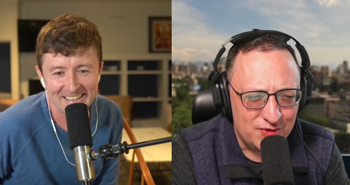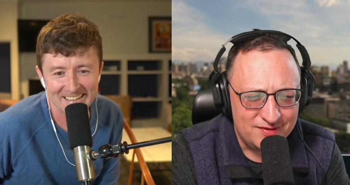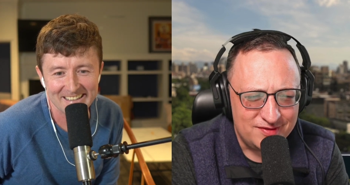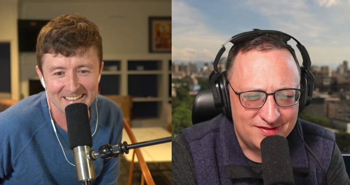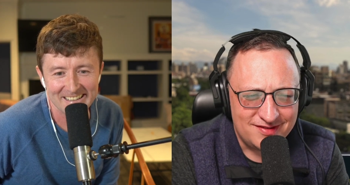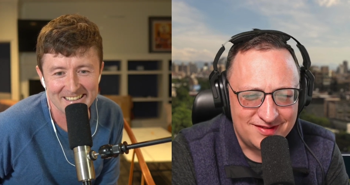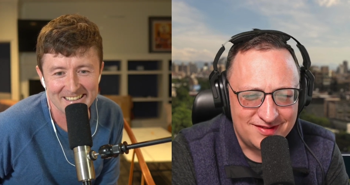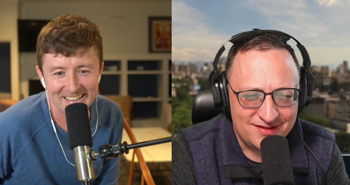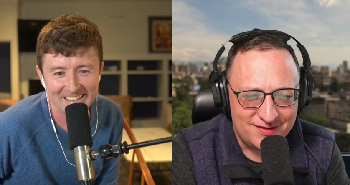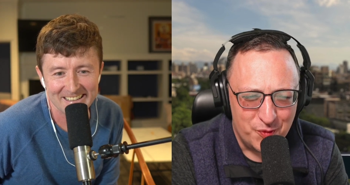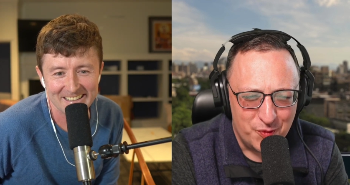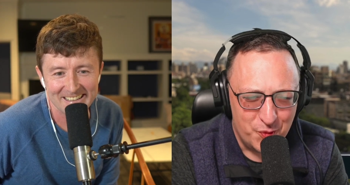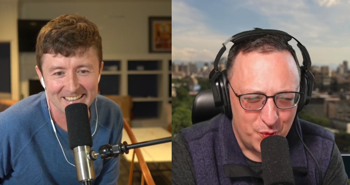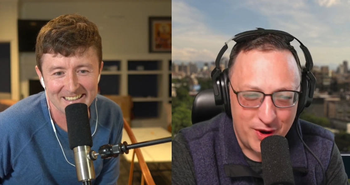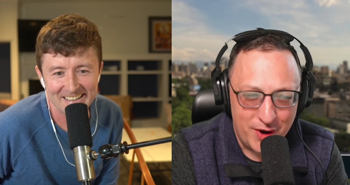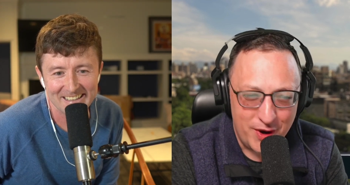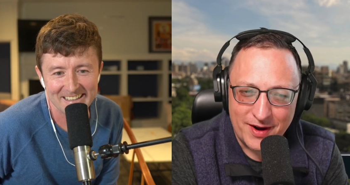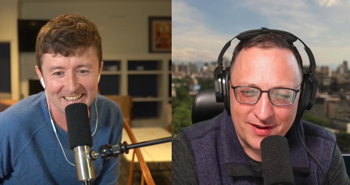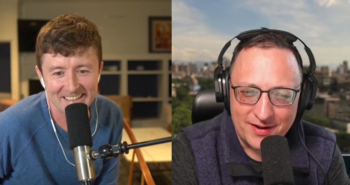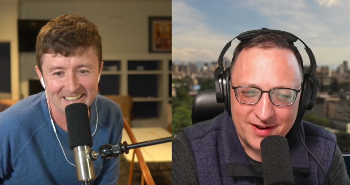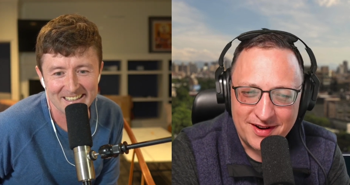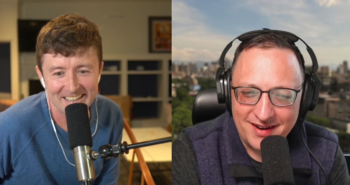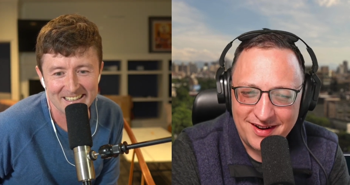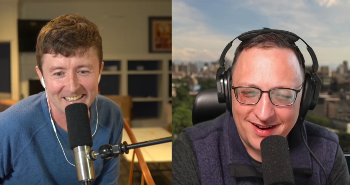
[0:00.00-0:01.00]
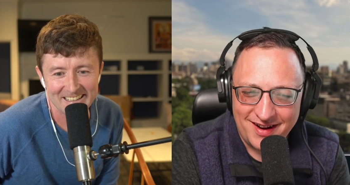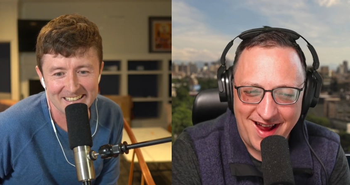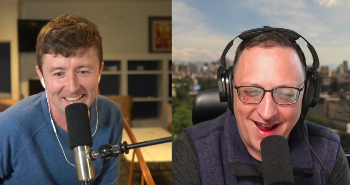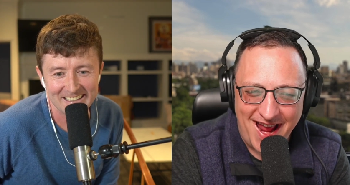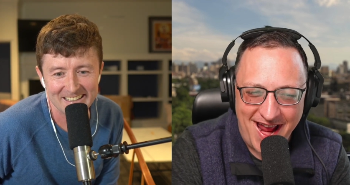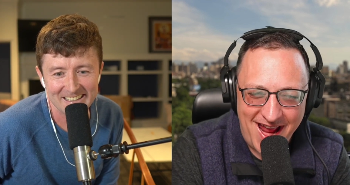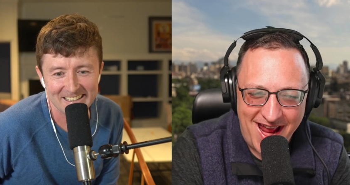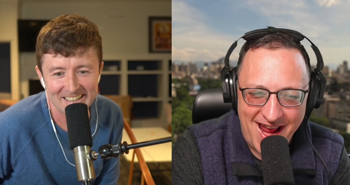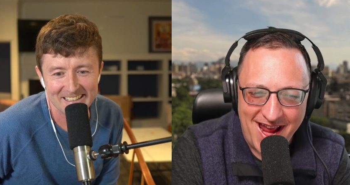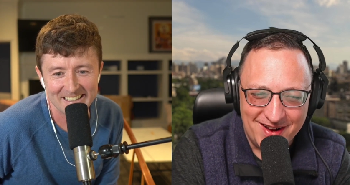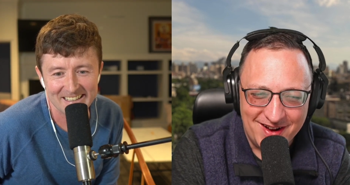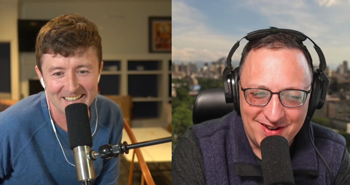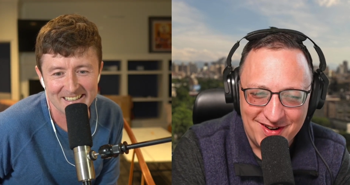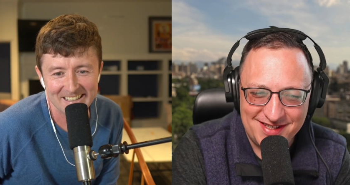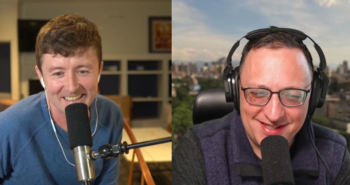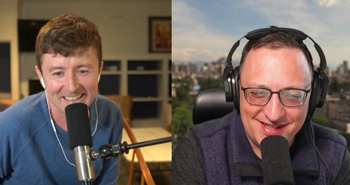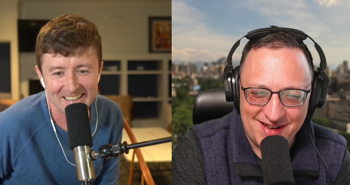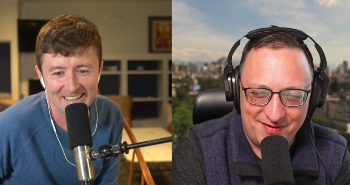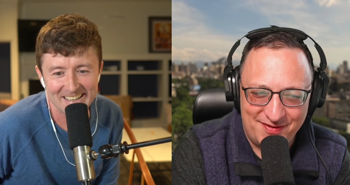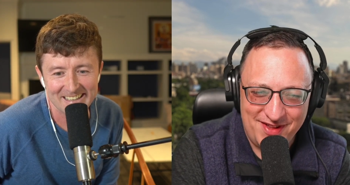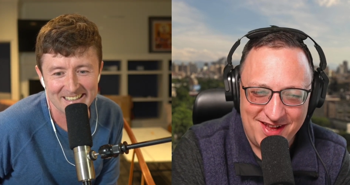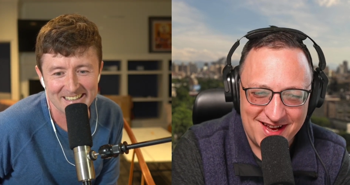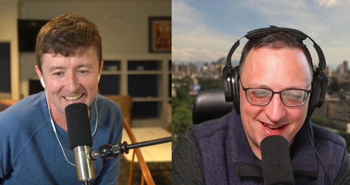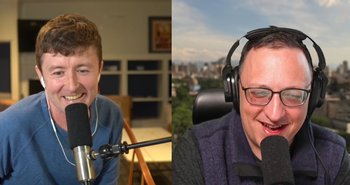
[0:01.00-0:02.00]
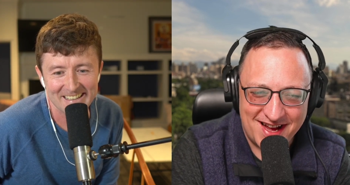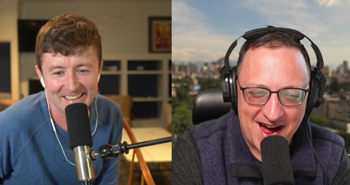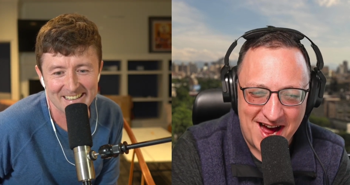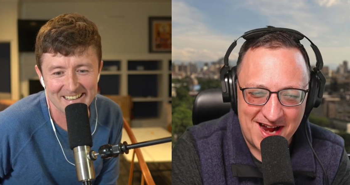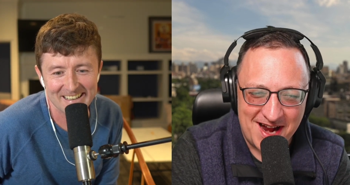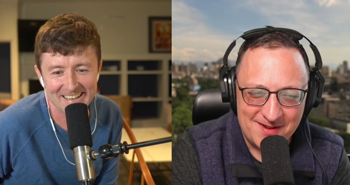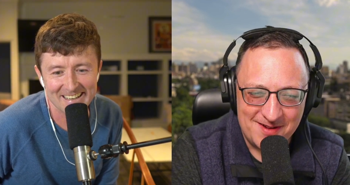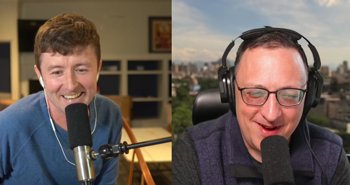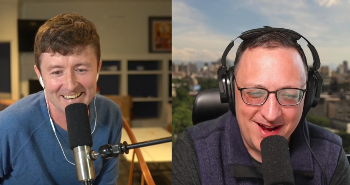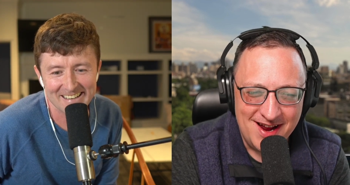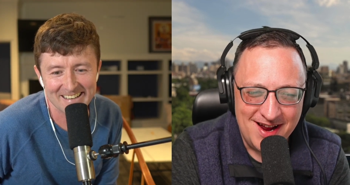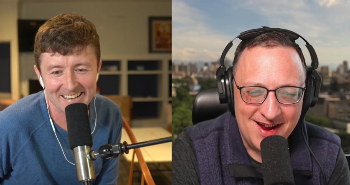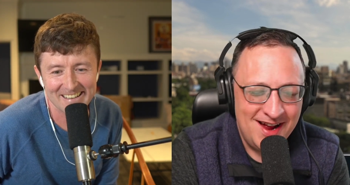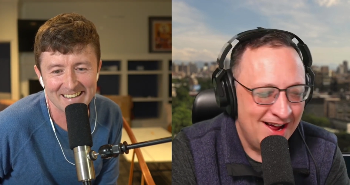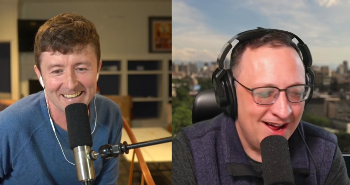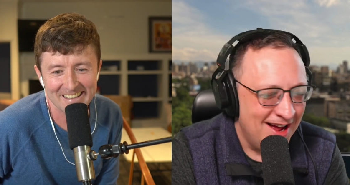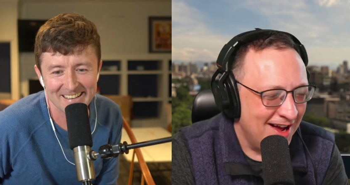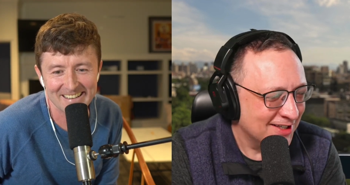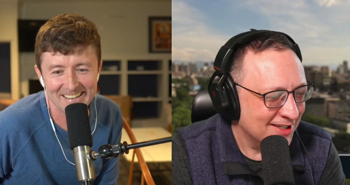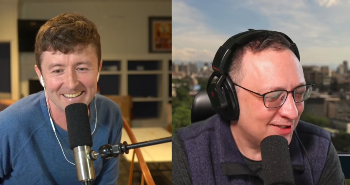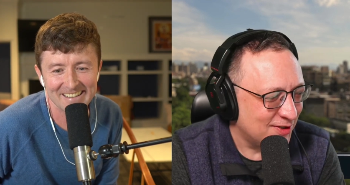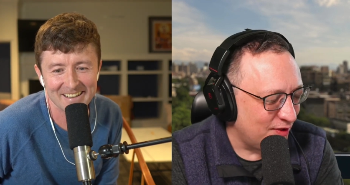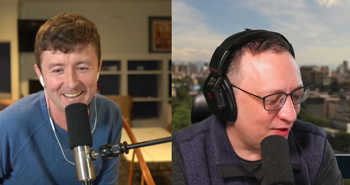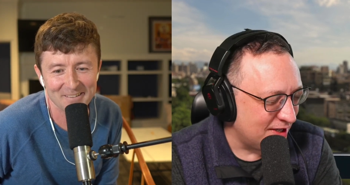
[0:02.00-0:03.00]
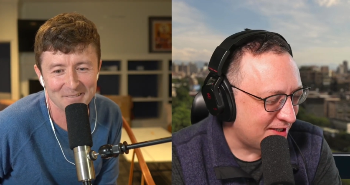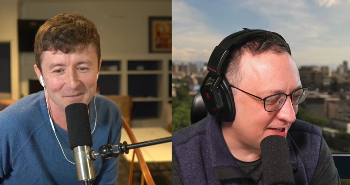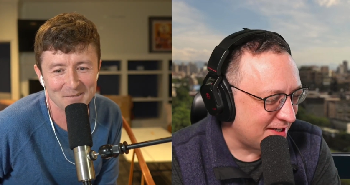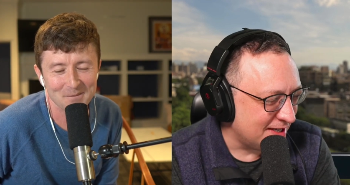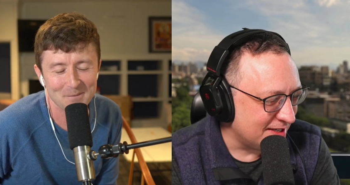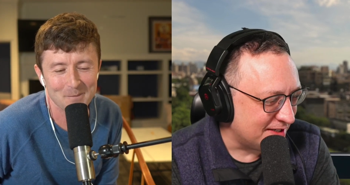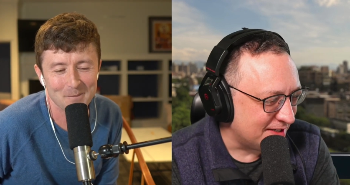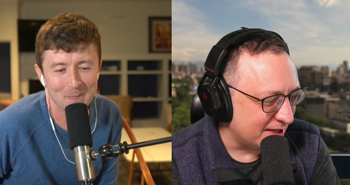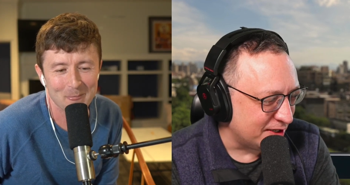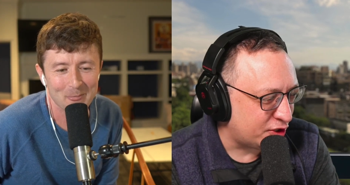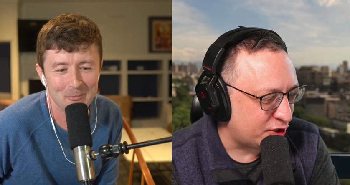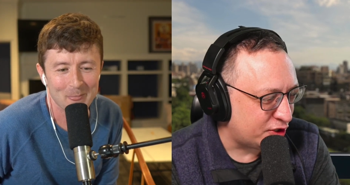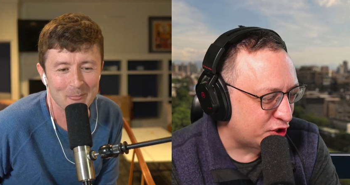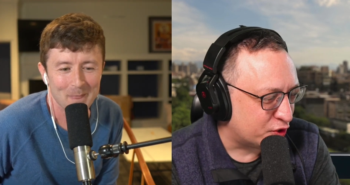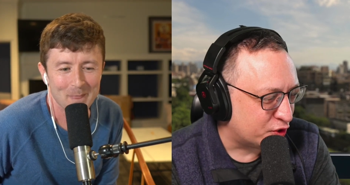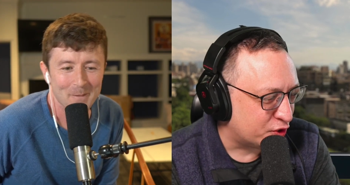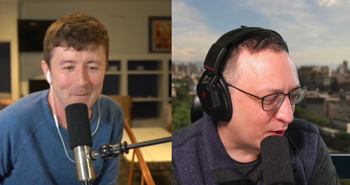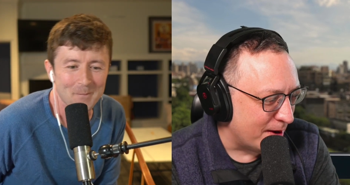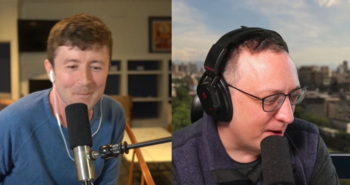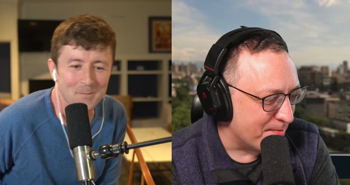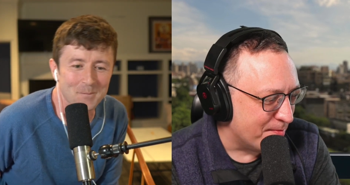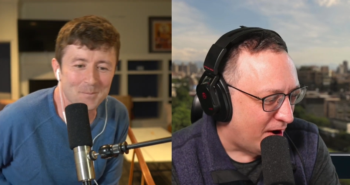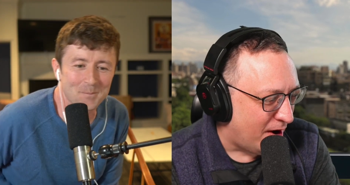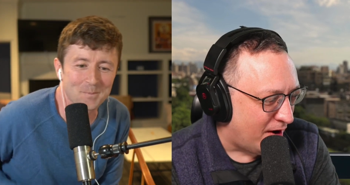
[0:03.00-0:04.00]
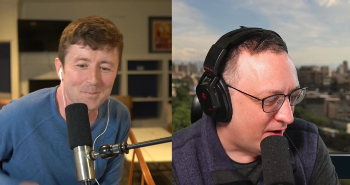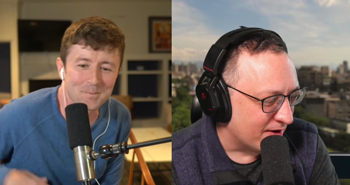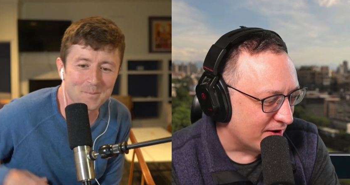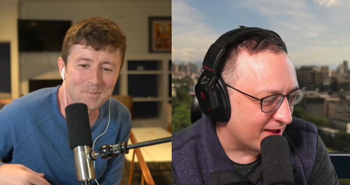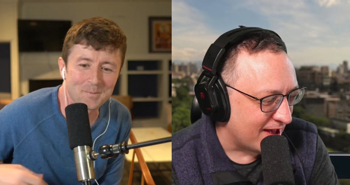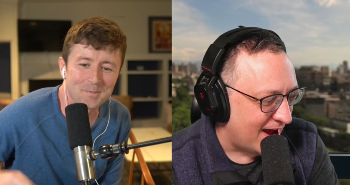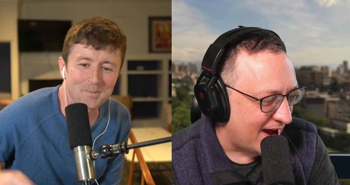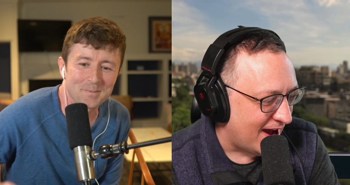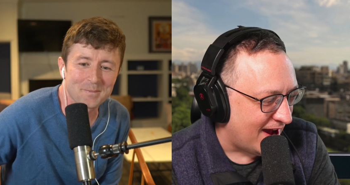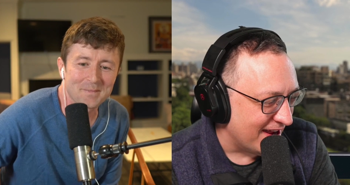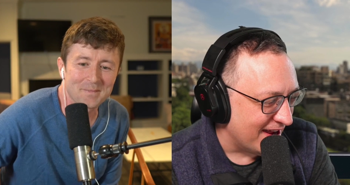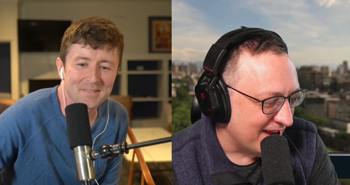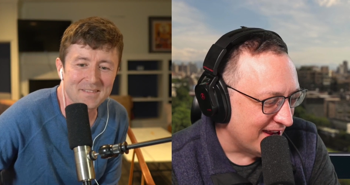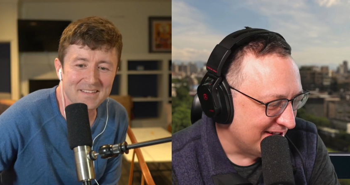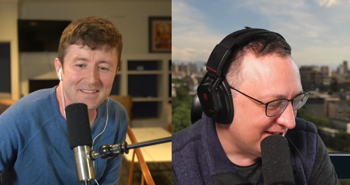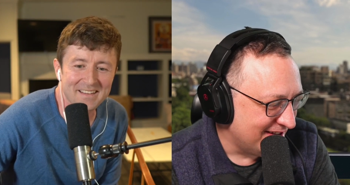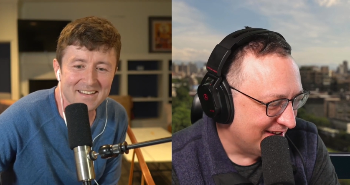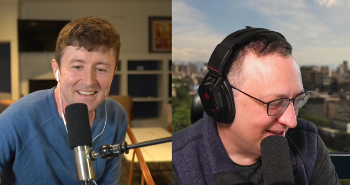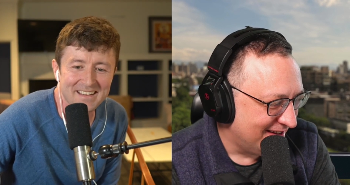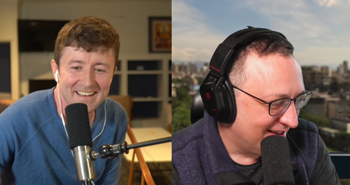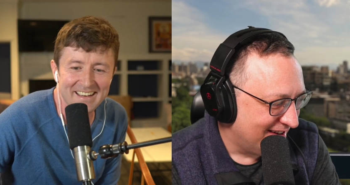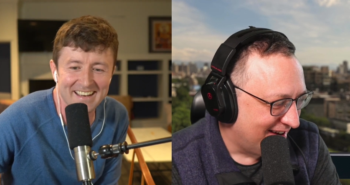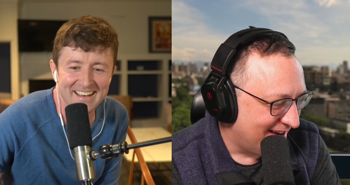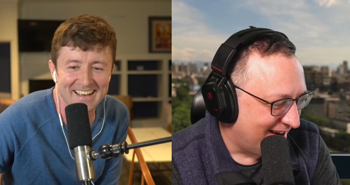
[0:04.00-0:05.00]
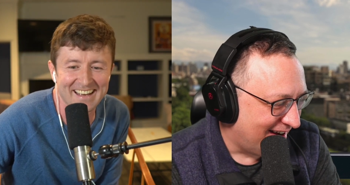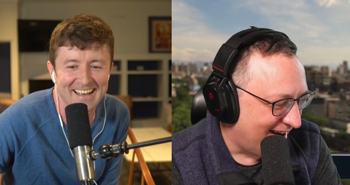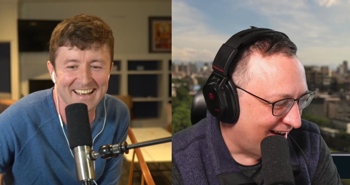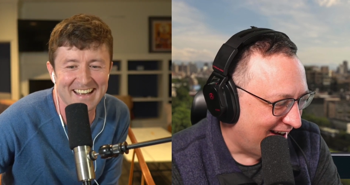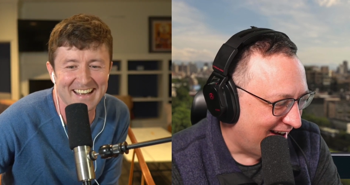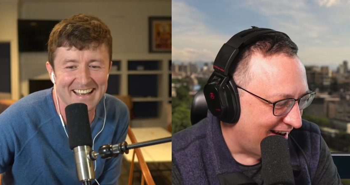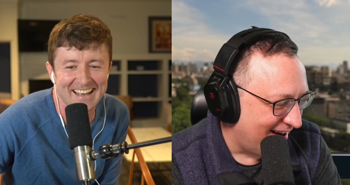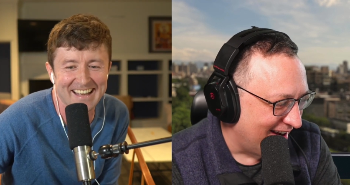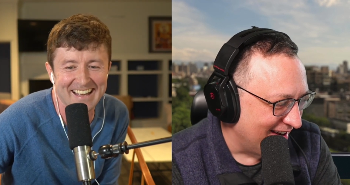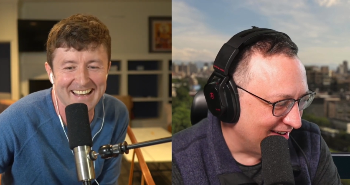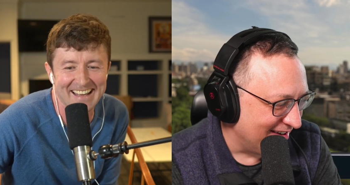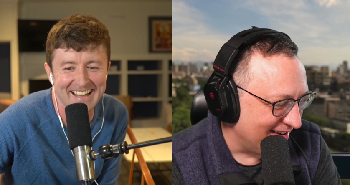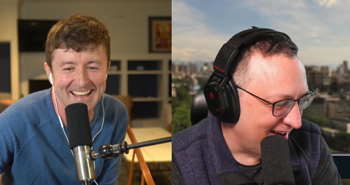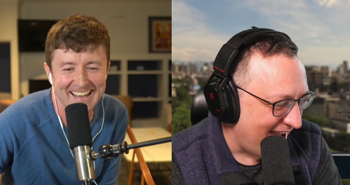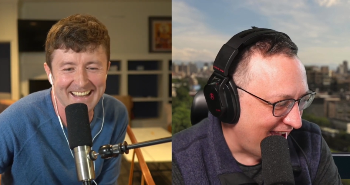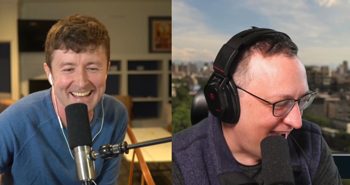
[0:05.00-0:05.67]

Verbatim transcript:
Speaker 1: weird angles of the economy. So this yep. is strip mall guy uh, at